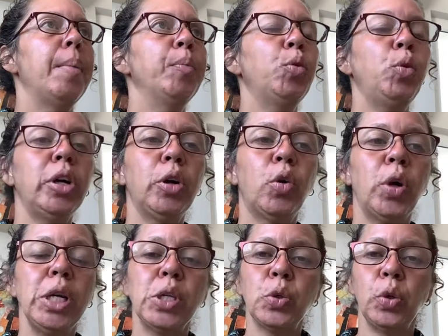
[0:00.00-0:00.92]
we're
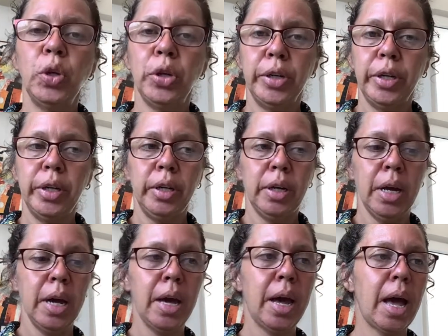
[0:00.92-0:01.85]
going to learn
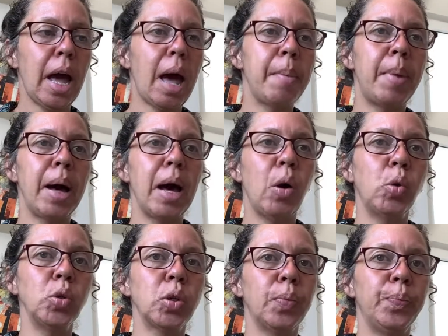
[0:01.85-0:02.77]

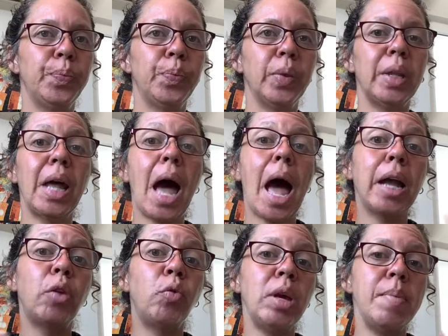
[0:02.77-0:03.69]
about
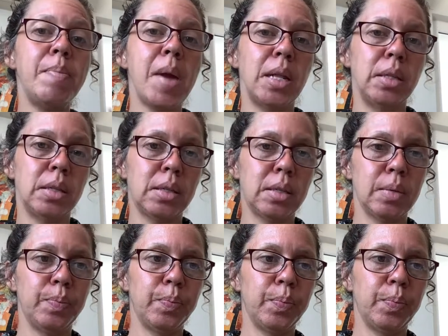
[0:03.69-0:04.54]
agreements,